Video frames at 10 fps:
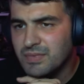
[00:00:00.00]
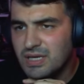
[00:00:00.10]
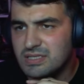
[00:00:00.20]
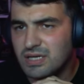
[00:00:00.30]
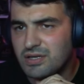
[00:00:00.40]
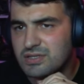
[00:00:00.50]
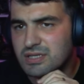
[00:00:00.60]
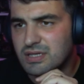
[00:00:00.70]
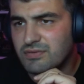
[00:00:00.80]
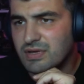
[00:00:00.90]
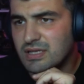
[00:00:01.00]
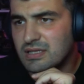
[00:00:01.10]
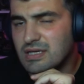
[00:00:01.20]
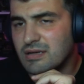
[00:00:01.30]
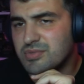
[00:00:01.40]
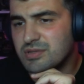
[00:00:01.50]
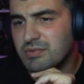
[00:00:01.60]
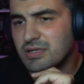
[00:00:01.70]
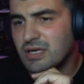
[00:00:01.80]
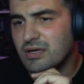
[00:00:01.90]
He's gonna use the event that ramps him
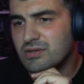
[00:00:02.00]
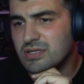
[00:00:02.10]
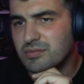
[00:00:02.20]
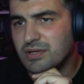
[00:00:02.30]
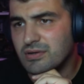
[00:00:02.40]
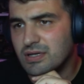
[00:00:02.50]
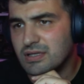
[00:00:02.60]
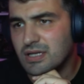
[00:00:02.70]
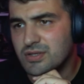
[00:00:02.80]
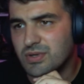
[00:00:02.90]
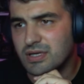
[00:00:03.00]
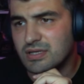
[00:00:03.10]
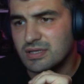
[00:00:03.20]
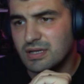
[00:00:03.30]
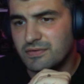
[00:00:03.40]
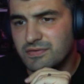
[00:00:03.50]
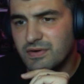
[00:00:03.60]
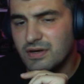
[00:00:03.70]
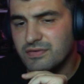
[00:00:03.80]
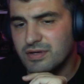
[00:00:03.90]
and KO or something, right? That's why he left
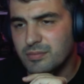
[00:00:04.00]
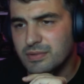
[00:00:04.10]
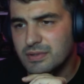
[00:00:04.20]
5 up.